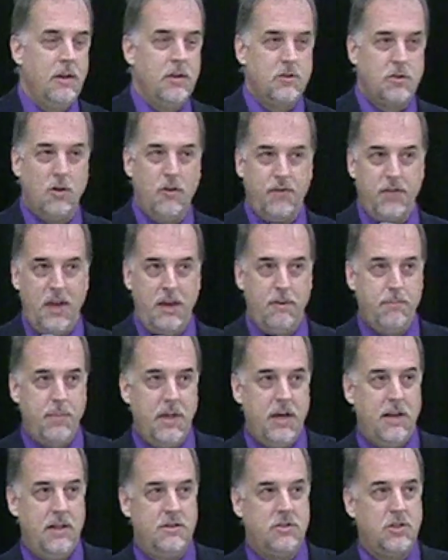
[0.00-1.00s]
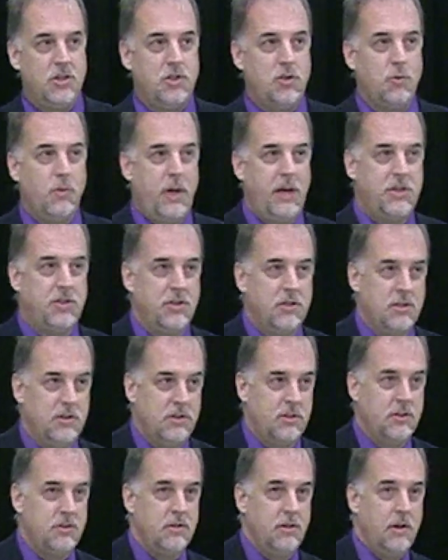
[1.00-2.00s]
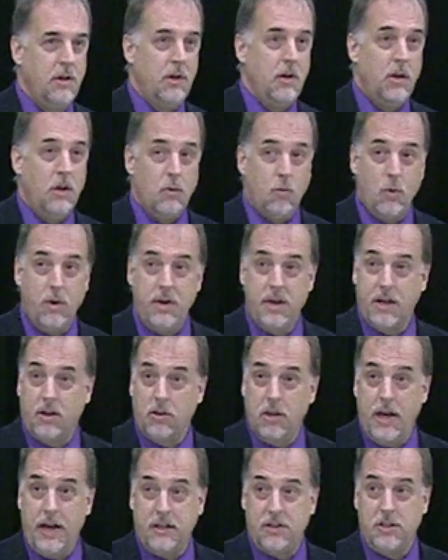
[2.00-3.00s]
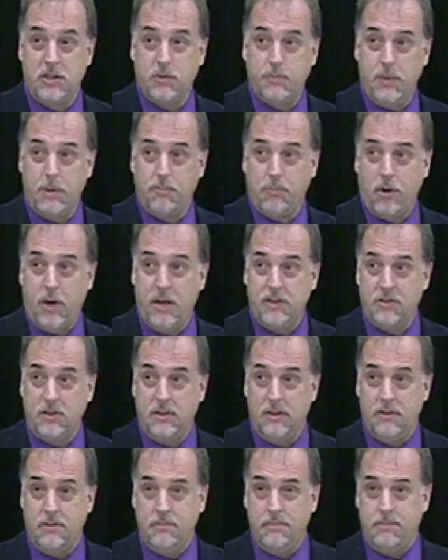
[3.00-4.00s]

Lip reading: So if they've been in situations where neglect has been present,